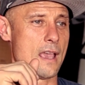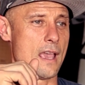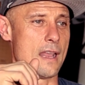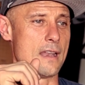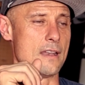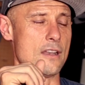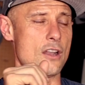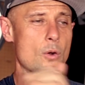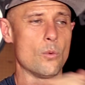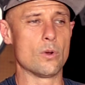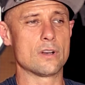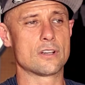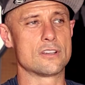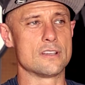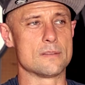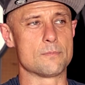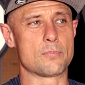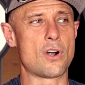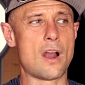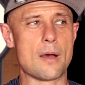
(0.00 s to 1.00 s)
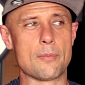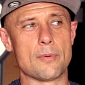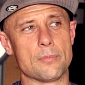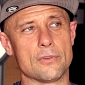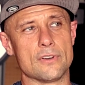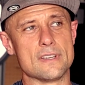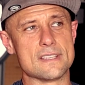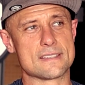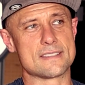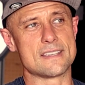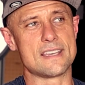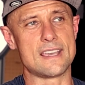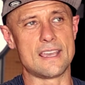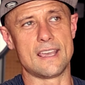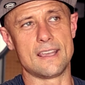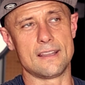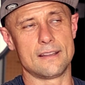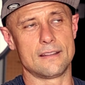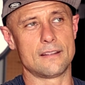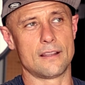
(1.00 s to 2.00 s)
And no one could probably see
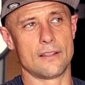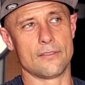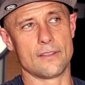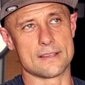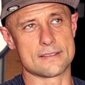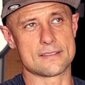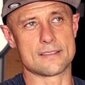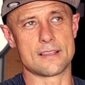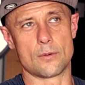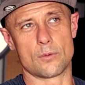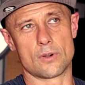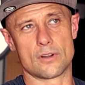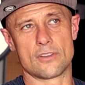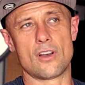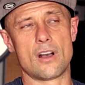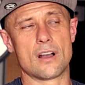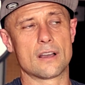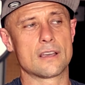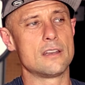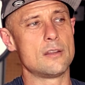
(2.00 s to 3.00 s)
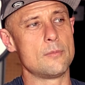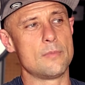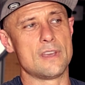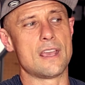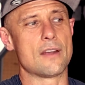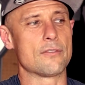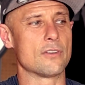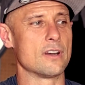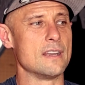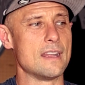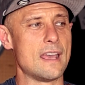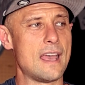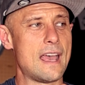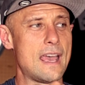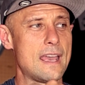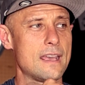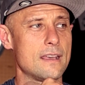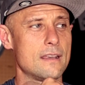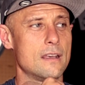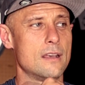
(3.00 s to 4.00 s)
it unless they were talking to me every
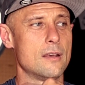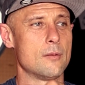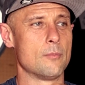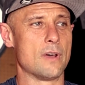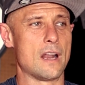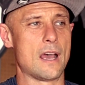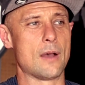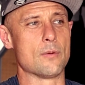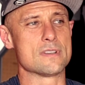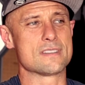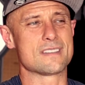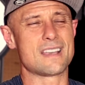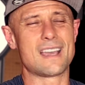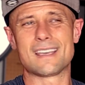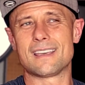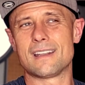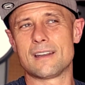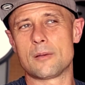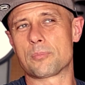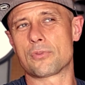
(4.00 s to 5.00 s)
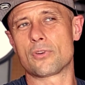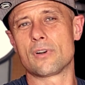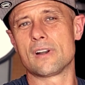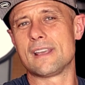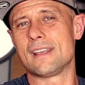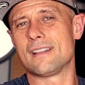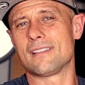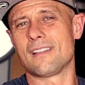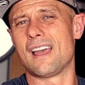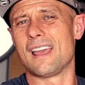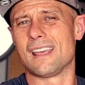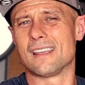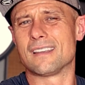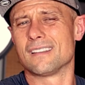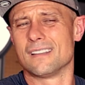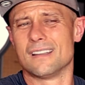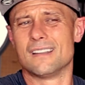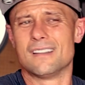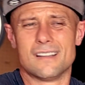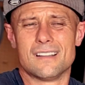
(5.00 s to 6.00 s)
day. But I was like in a pretty
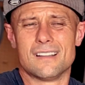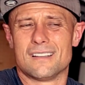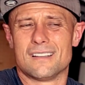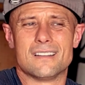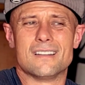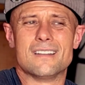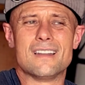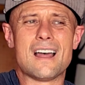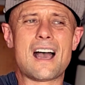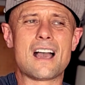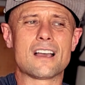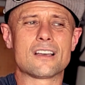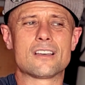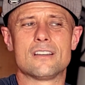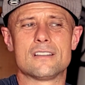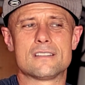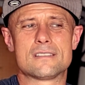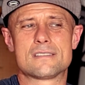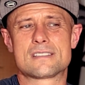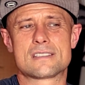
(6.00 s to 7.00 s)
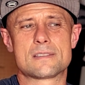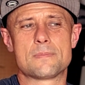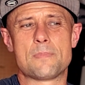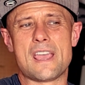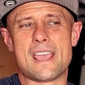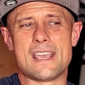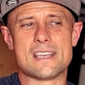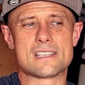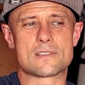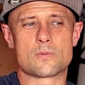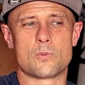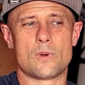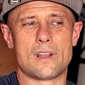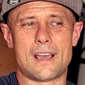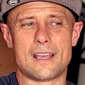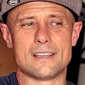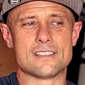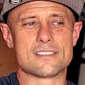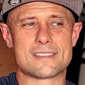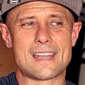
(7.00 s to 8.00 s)
like not good space when
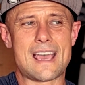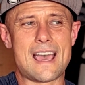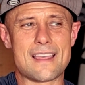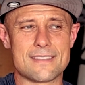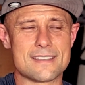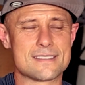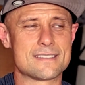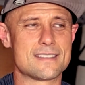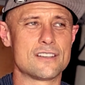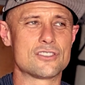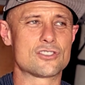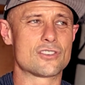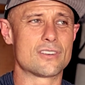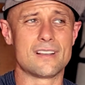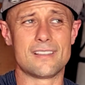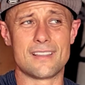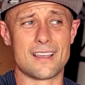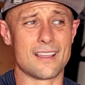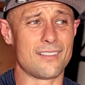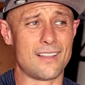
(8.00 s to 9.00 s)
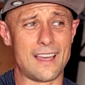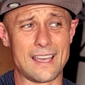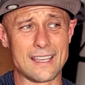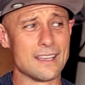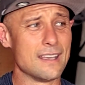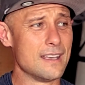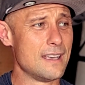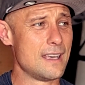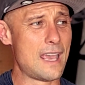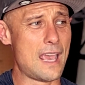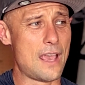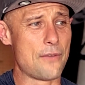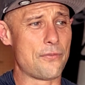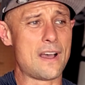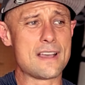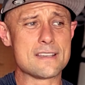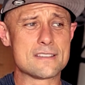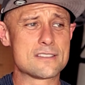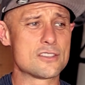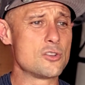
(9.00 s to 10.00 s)
I just had this injury that like, if
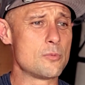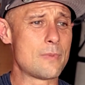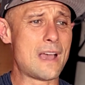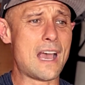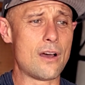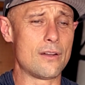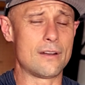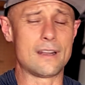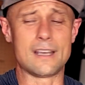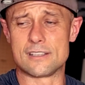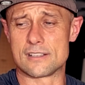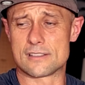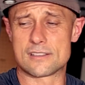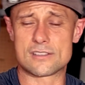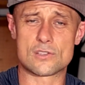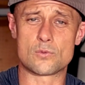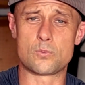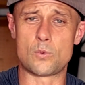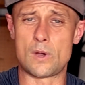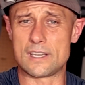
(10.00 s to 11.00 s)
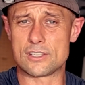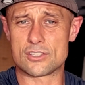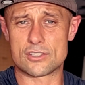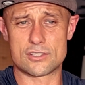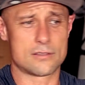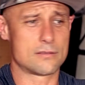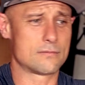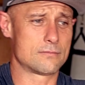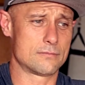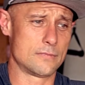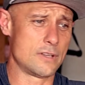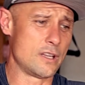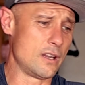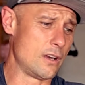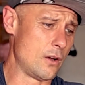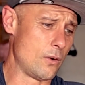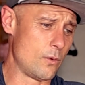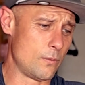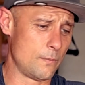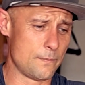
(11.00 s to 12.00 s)
I zoom out and I just switch, you
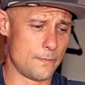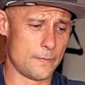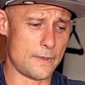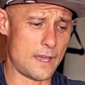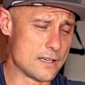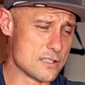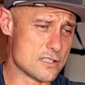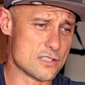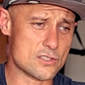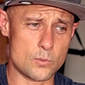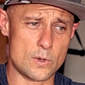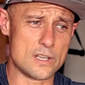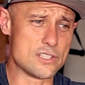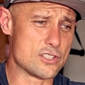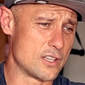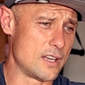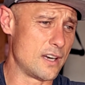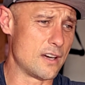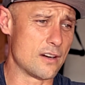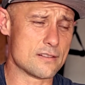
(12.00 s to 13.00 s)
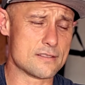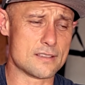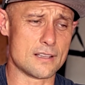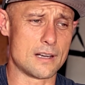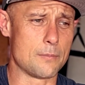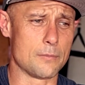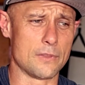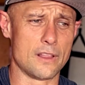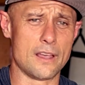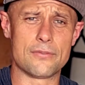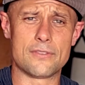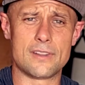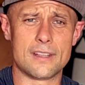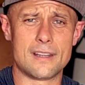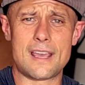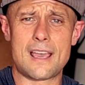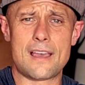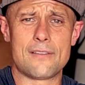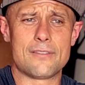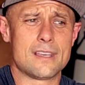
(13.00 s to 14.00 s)
know, I just switch gears and I'm
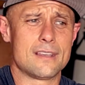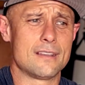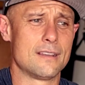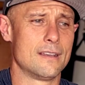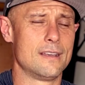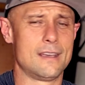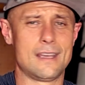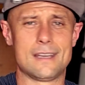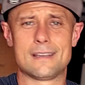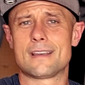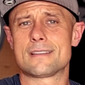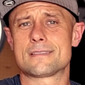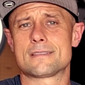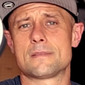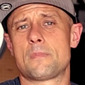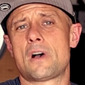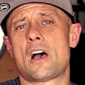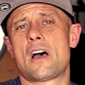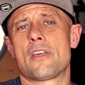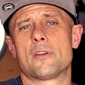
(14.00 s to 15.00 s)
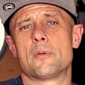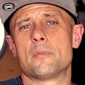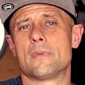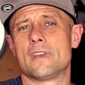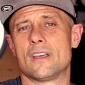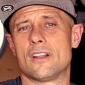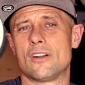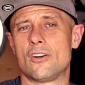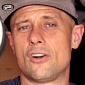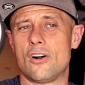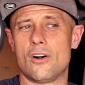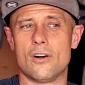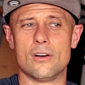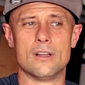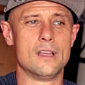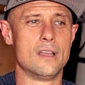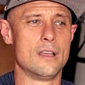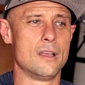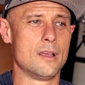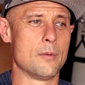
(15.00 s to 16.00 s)
lifting heavy, it doesn't bother me at
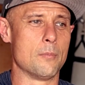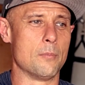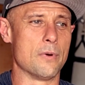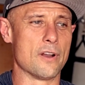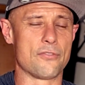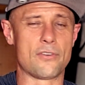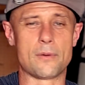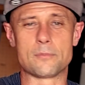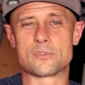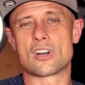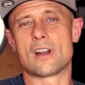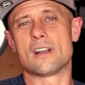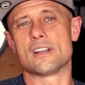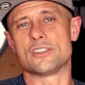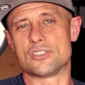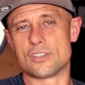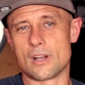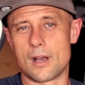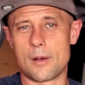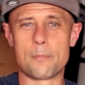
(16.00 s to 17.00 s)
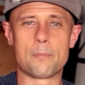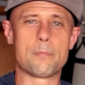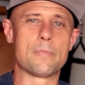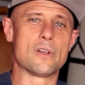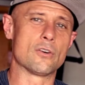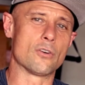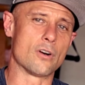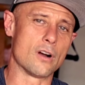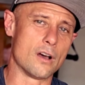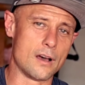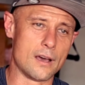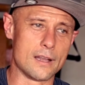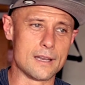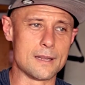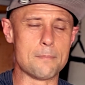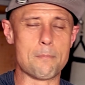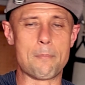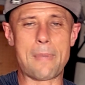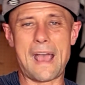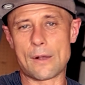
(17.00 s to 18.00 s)
all. But if I'm trying to jump and run
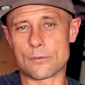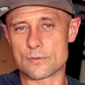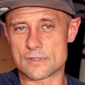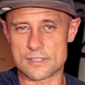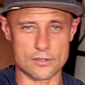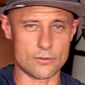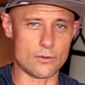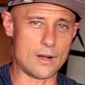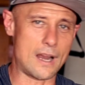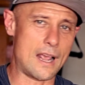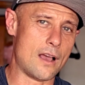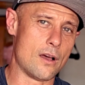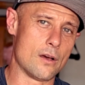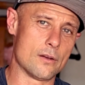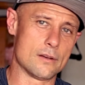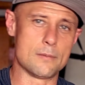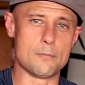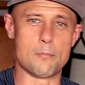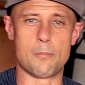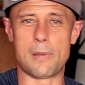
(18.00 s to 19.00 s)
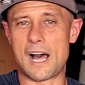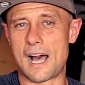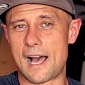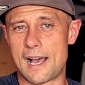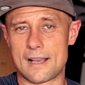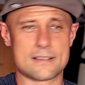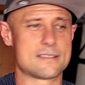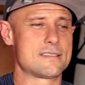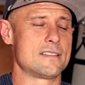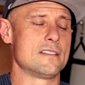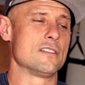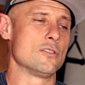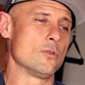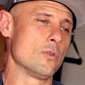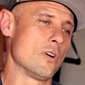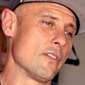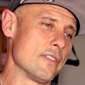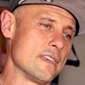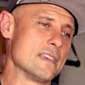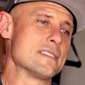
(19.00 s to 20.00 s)
and bounce around and box and
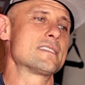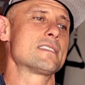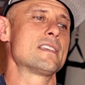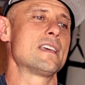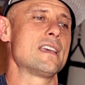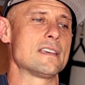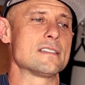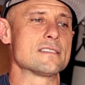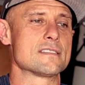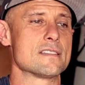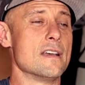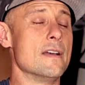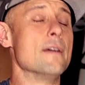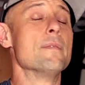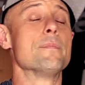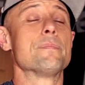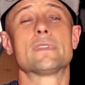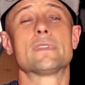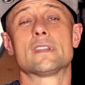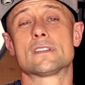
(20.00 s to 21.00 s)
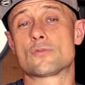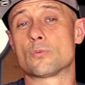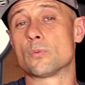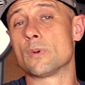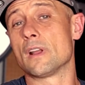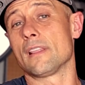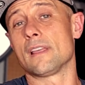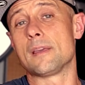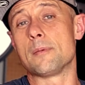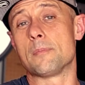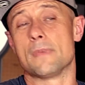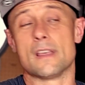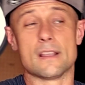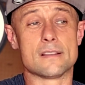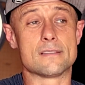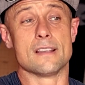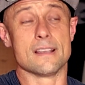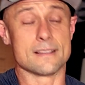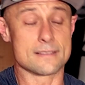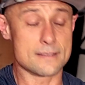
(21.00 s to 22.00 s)
do all these things,
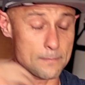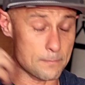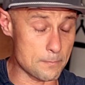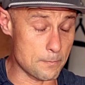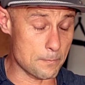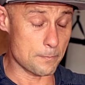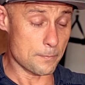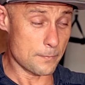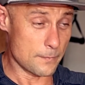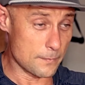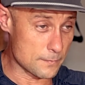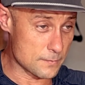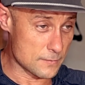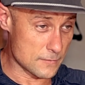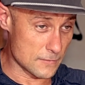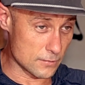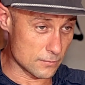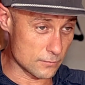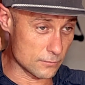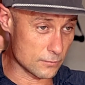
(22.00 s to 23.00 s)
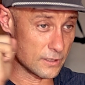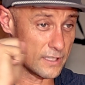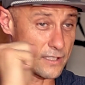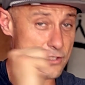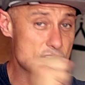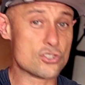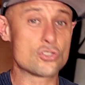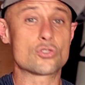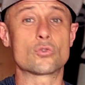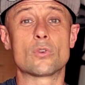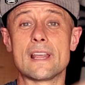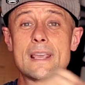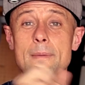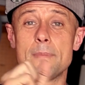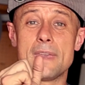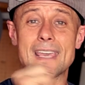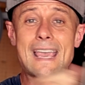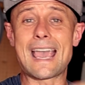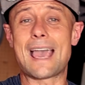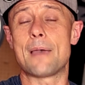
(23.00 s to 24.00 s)
it's
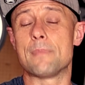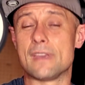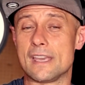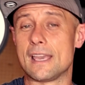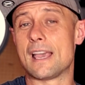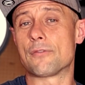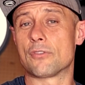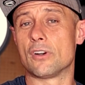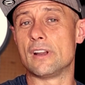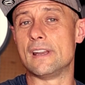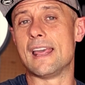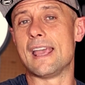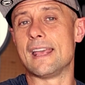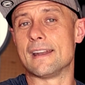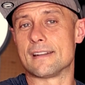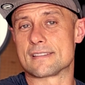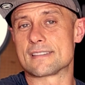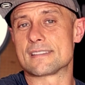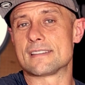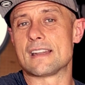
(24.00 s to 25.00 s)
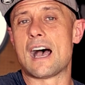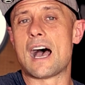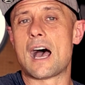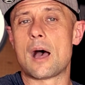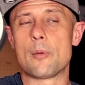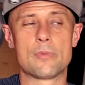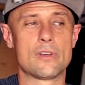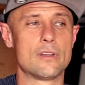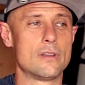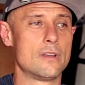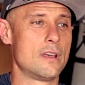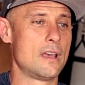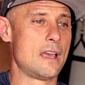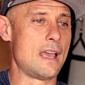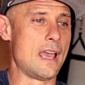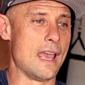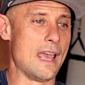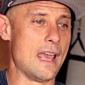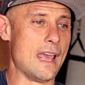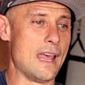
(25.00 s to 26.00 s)
screaming at me every day to stop.
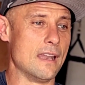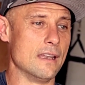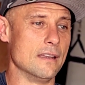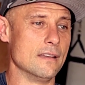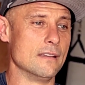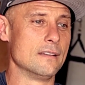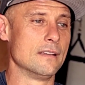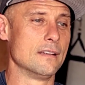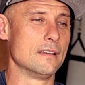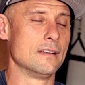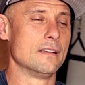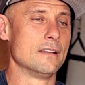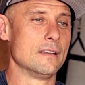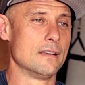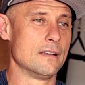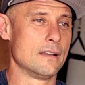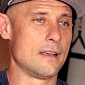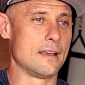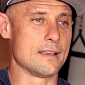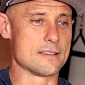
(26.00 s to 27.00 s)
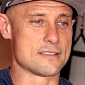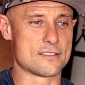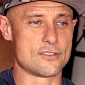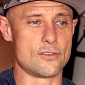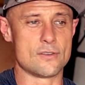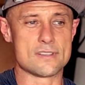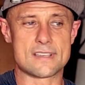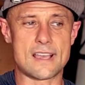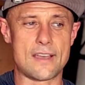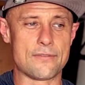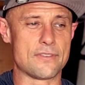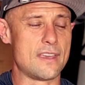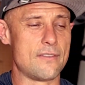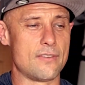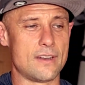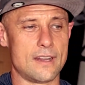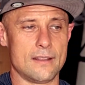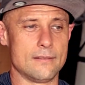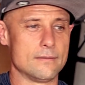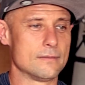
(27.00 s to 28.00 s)
And as soon as I've
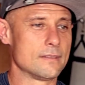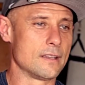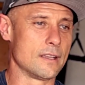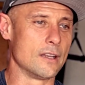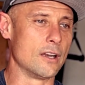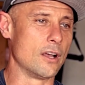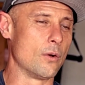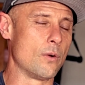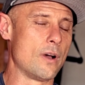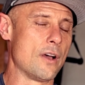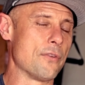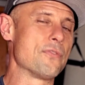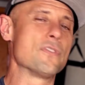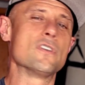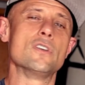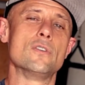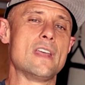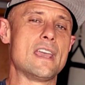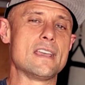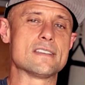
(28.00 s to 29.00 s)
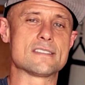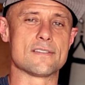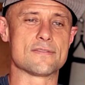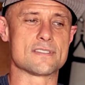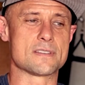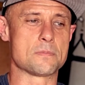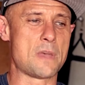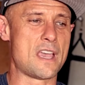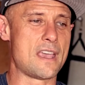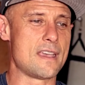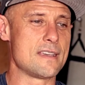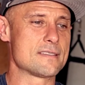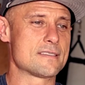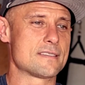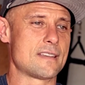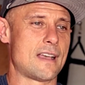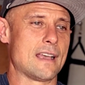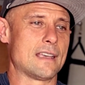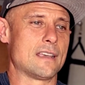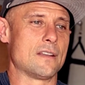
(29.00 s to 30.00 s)
given it, you know, a few days of
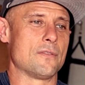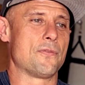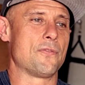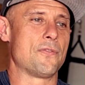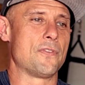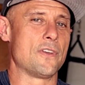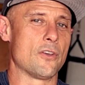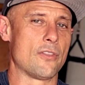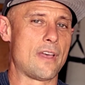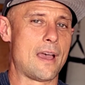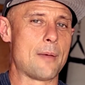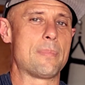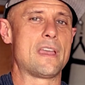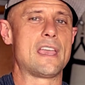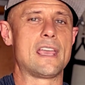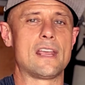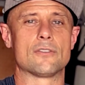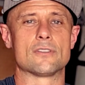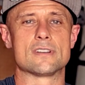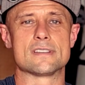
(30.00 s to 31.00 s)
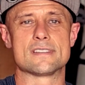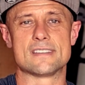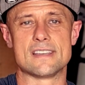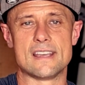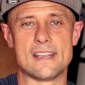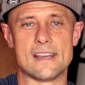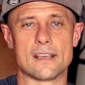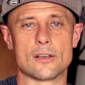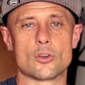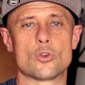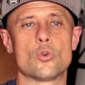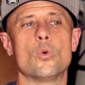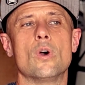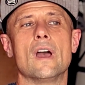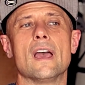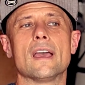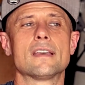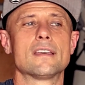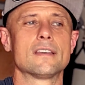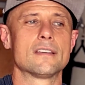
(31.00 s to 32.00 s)
space, I can feel that pain receding
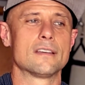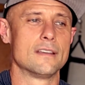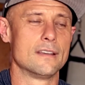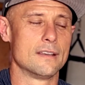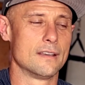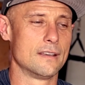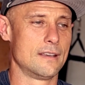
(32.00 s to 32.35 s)
quick.